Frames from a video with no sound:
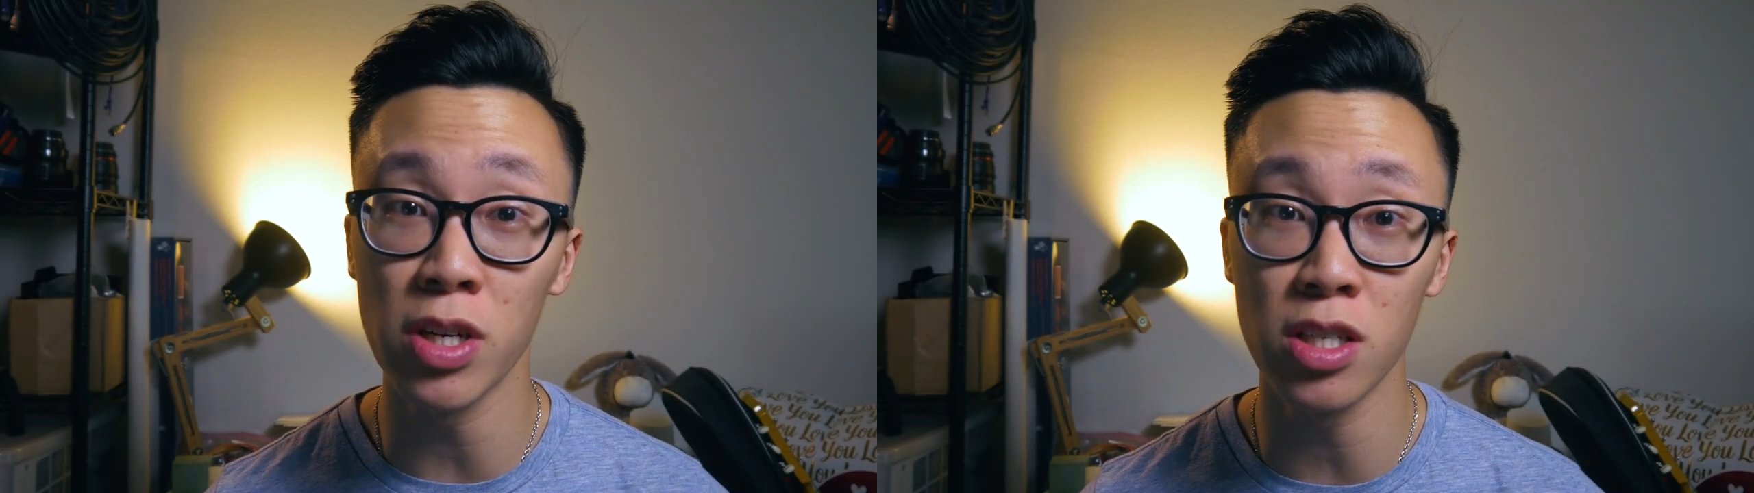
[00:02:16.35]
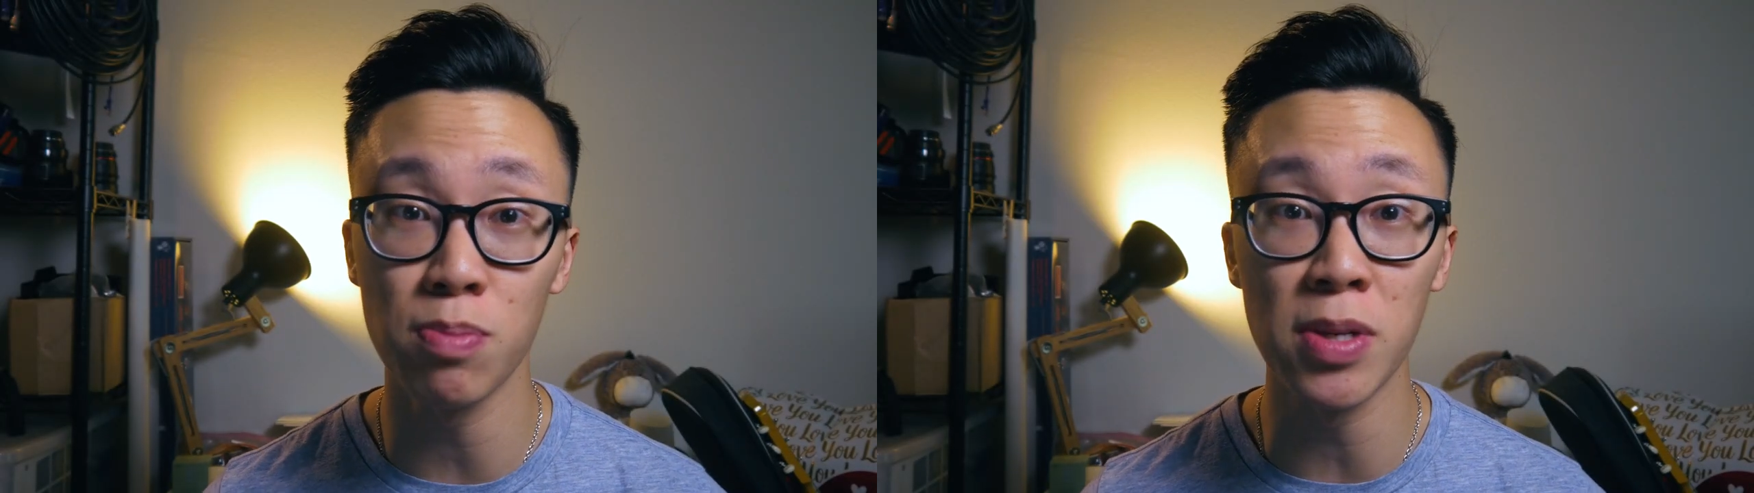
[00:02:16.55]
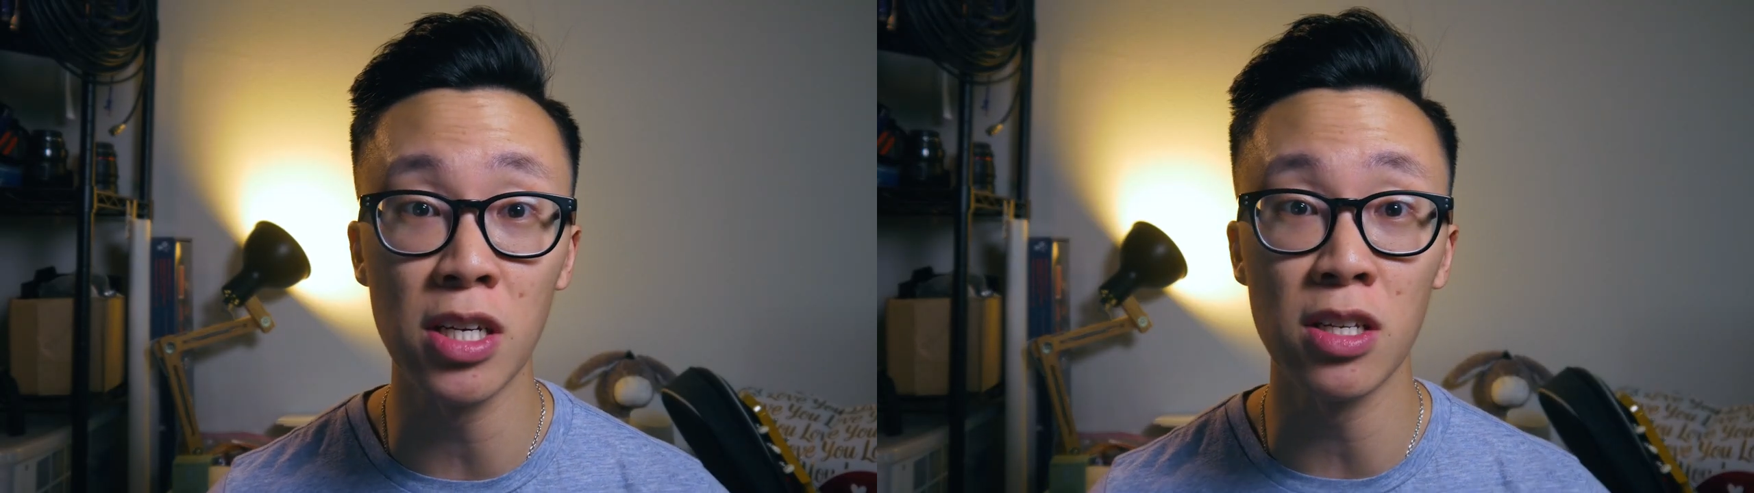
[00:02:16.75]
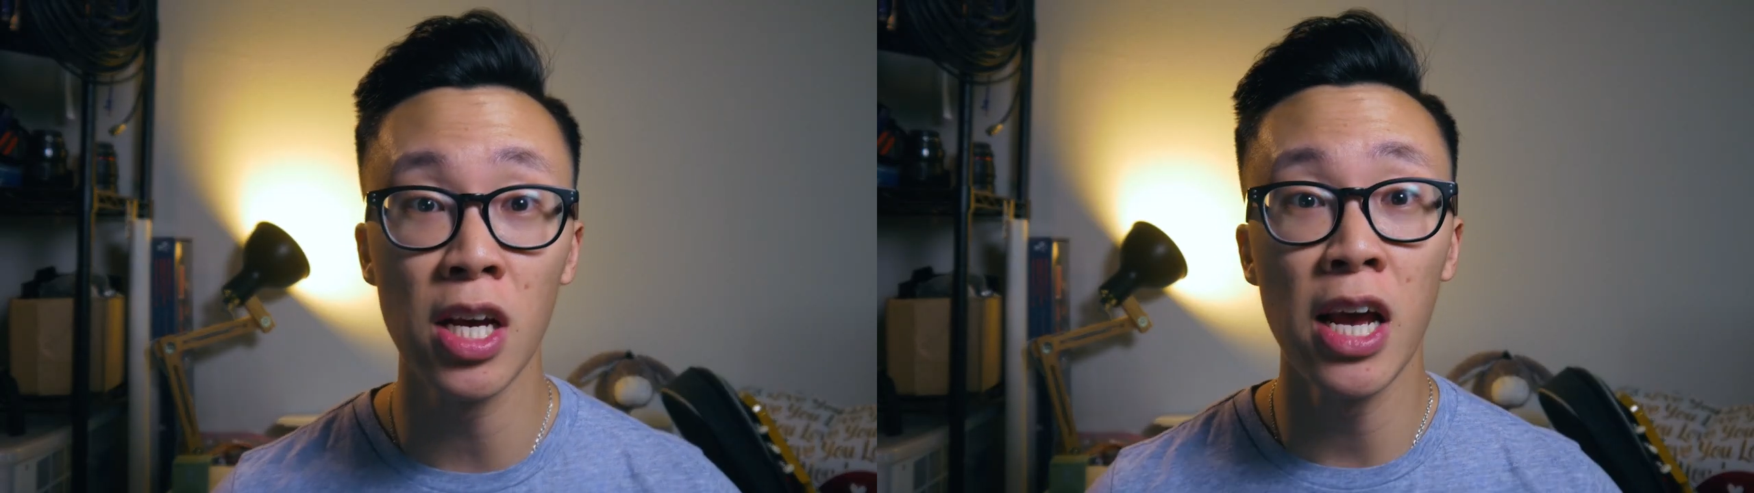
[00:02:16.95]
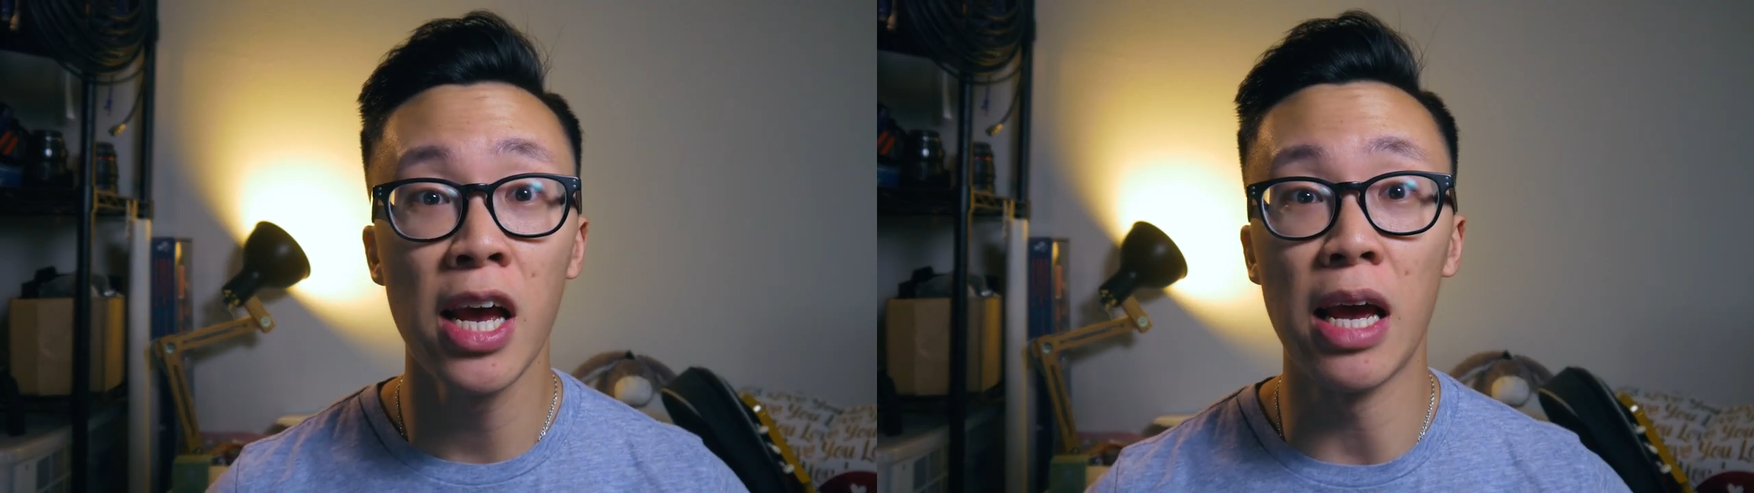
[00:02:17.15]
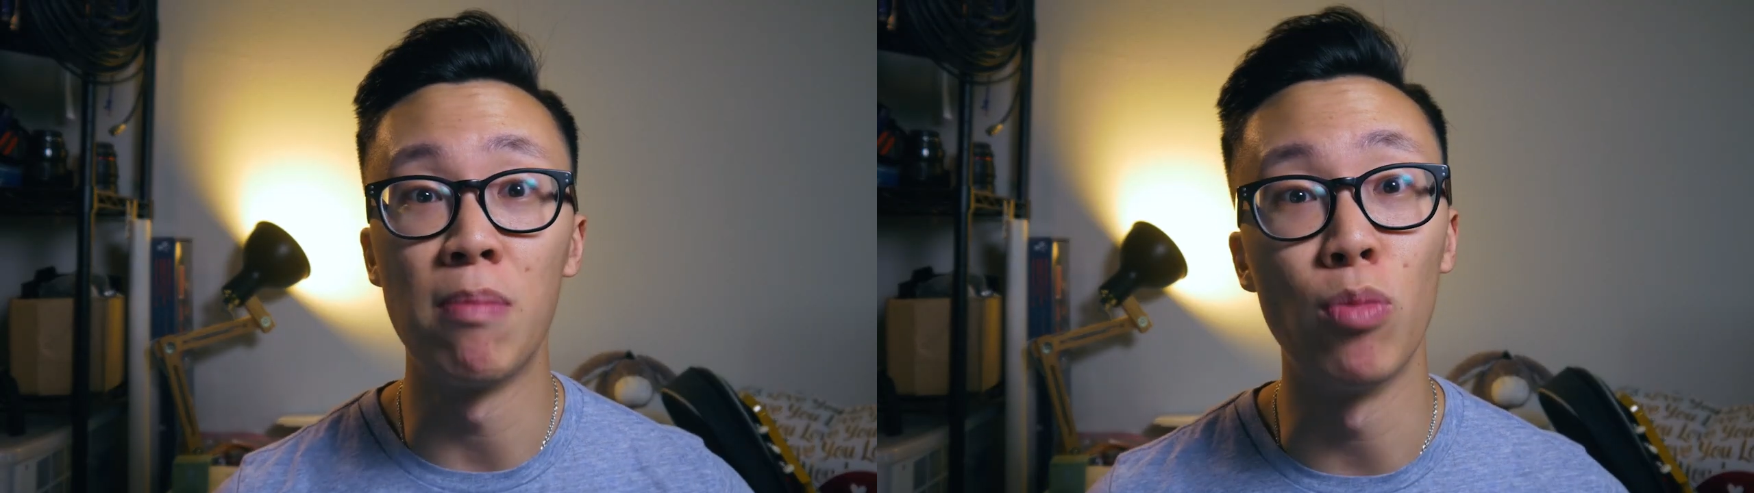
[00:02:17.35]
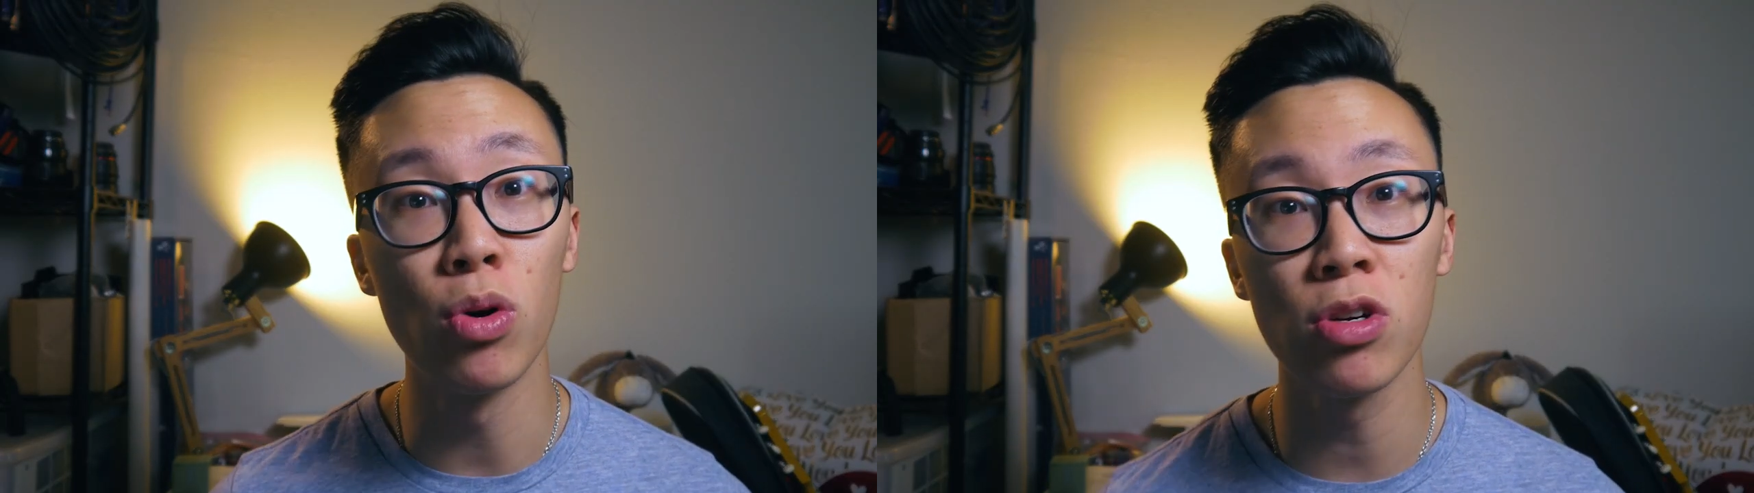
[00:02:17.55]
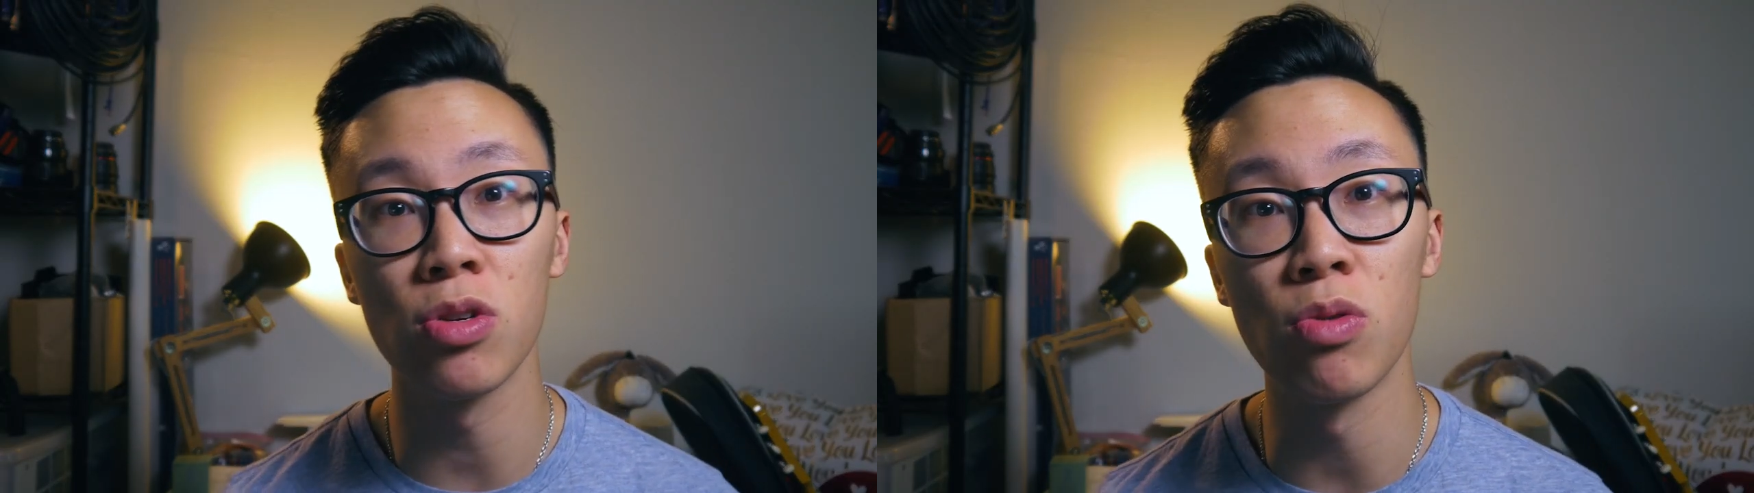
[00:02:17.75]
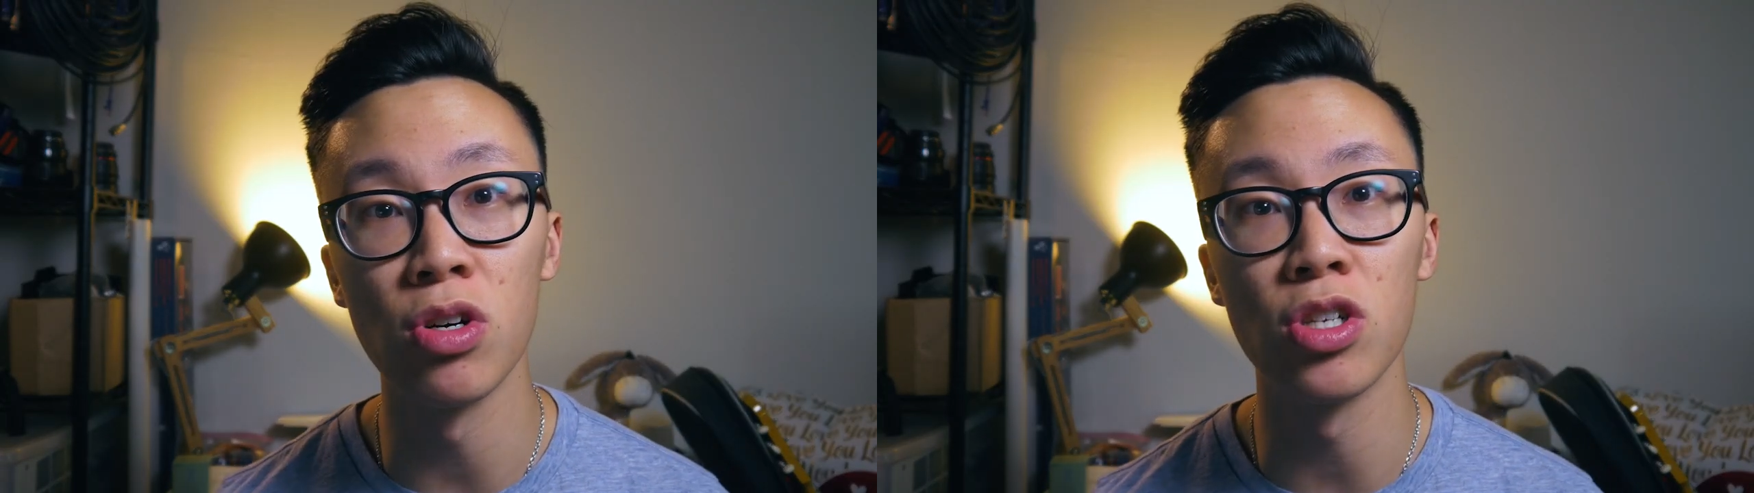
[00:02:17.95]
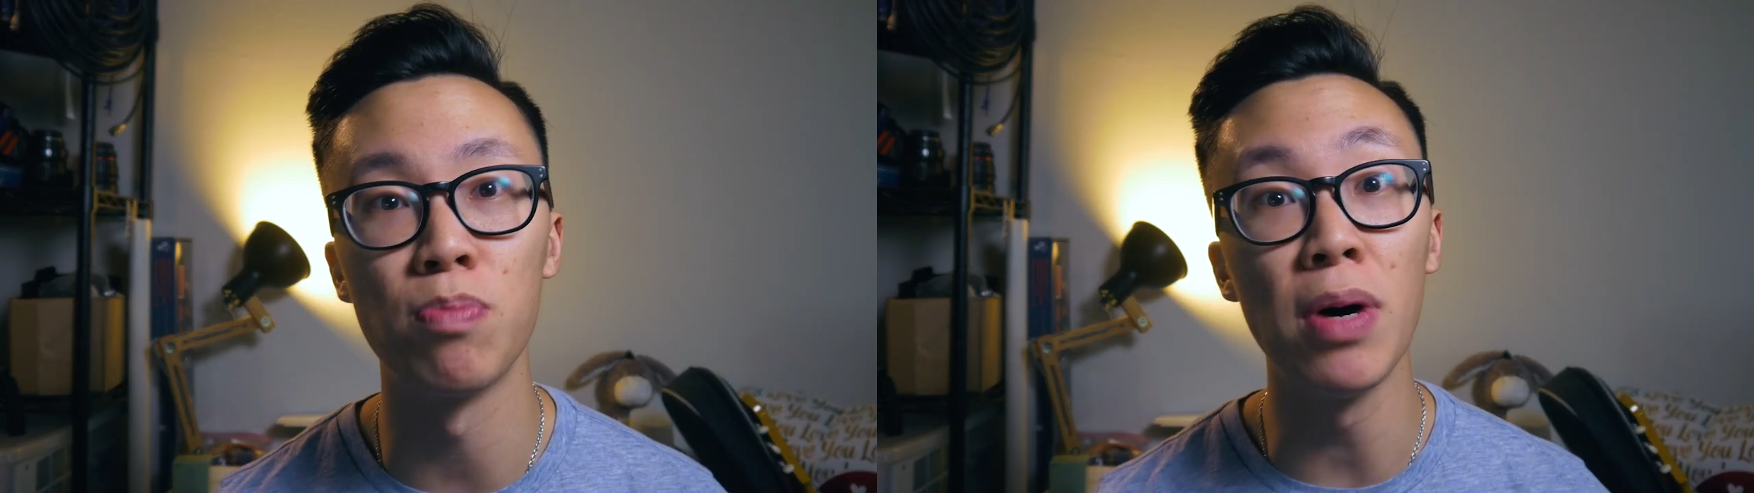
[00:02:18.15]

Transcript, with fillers: write speeds and more storage,